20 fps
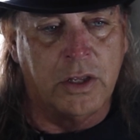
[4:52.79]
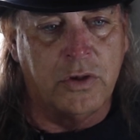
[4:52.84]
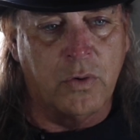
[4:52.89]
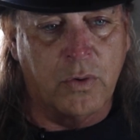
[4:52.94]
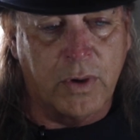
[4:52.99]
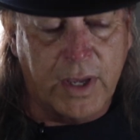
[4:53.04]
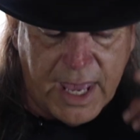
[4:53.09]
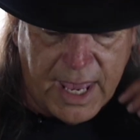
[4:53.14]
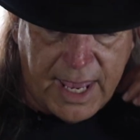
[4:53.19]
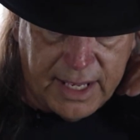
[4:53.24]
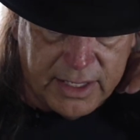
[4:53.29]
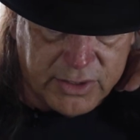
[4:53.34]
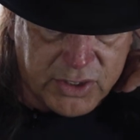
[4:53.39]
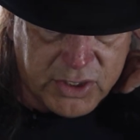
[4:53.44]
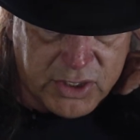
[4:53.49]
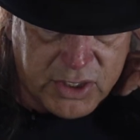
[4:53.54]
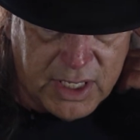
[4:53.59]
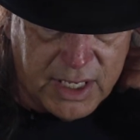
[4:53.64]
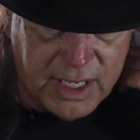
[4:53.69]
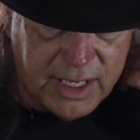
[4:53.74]
you can't
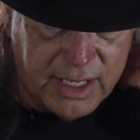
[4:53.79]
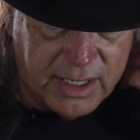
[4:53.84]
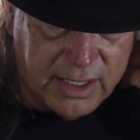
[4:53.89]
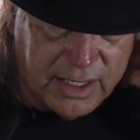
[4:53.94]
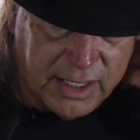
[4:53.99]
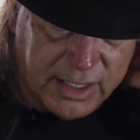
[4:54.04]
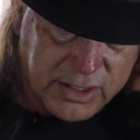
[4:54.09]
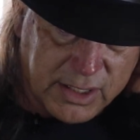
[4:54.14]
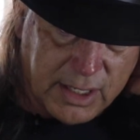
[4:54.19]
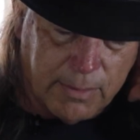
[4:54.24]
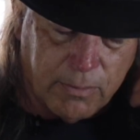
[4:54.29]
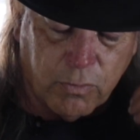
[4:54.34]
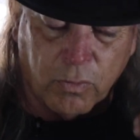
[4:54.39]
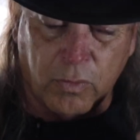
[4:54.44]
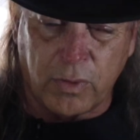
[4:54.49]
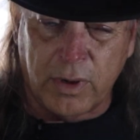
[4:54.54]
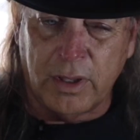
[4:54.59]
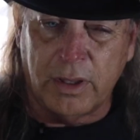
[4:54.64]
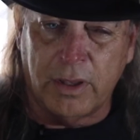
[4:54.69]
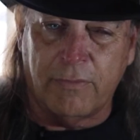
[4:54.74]
see it except
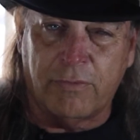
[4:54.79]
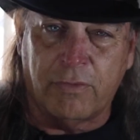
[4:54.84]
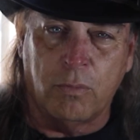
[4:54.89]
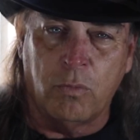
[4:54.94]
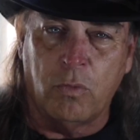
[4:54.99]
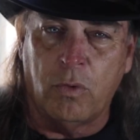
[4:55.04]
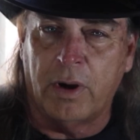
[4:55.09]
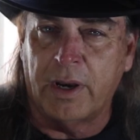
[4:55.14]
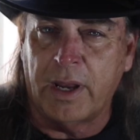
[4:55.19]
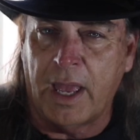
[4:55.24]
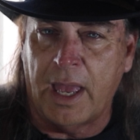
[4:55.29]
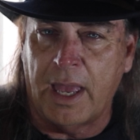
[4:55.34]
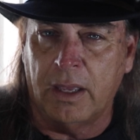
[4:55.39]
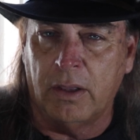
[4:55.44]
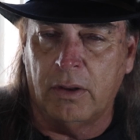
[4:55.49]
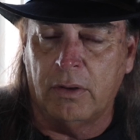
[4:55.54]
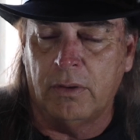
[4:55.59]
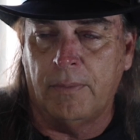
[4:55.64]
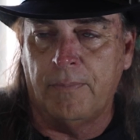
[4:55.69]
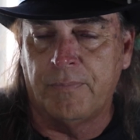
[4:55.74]
really from one
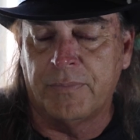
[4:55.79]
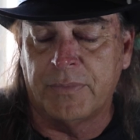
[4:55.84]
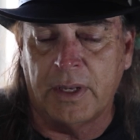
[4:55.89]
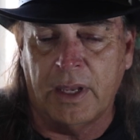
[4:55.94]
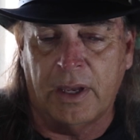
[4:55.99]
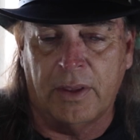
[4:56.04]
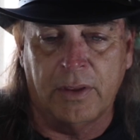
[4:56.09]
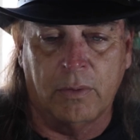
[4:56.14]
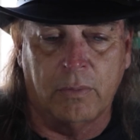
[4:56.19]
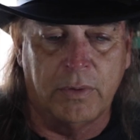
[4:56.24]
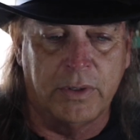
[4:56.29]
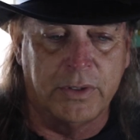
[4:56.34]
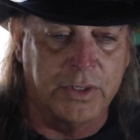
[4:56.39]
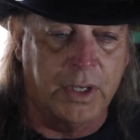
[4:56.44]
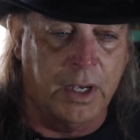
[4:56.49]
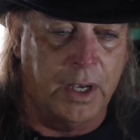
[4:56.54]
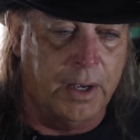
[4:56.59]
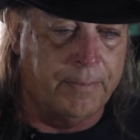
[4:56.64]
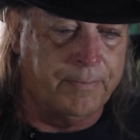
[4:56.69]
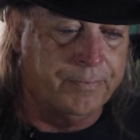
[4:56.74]
angle. Now there was
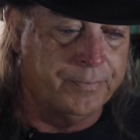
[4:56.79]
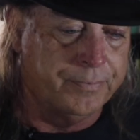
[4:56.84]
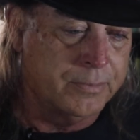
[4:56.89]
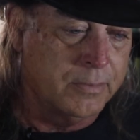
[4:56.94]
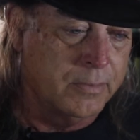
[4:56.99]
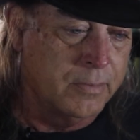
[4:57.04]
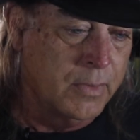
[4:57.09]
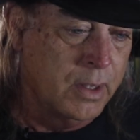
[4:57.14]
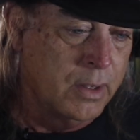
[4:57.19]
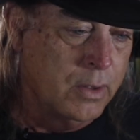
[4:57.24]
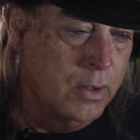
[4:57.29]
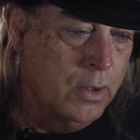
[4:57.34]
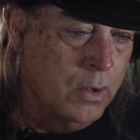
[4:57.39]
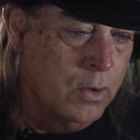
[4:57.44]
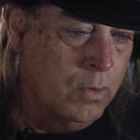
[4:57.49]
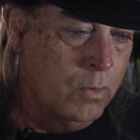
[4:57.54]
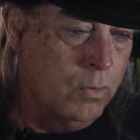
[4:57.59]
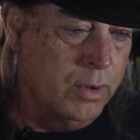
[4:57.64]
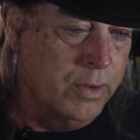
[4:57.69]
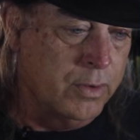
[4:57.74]
a,
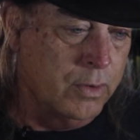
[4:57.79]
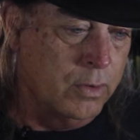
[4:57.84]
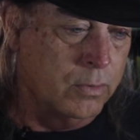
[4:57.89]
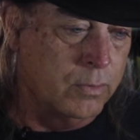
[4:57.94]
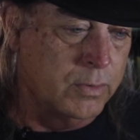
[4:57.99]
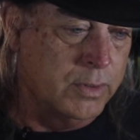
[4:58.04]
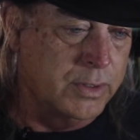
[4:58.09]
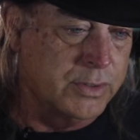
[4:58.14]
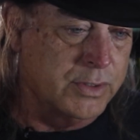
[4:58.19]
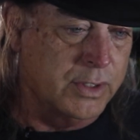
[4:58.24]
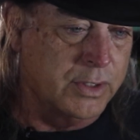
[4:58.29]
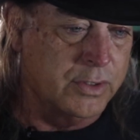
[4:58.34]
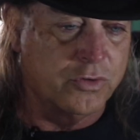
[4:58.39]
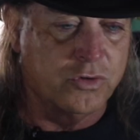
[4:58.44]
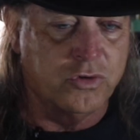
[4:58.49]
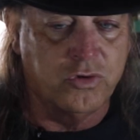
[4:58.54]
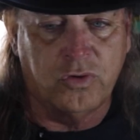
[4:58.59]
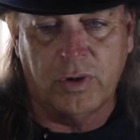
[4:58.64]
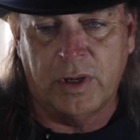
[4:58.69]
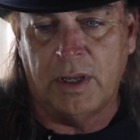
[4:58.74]
whether it was a
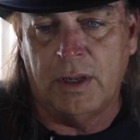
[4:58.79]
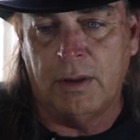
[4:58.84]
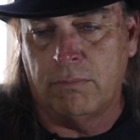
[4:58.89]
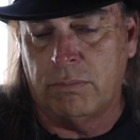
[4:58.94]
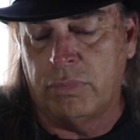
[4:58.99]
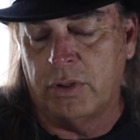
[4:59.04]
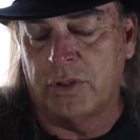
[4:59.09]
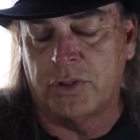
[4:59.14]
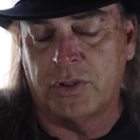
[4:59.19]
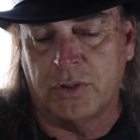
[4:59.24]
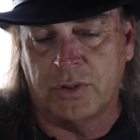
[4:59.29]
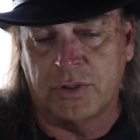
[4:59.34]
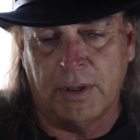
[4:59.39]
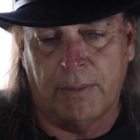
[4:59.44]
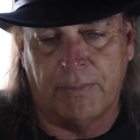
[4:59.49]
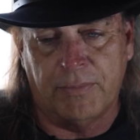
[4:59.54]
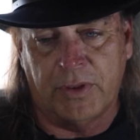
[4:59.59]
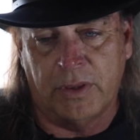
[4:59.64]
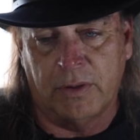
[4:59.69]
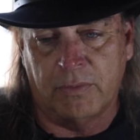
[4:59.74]
tree, a bush or
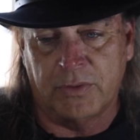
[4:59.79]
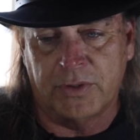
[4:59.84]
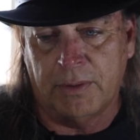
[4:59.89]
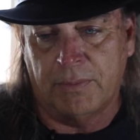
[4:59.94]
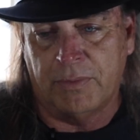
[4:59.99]
something, there was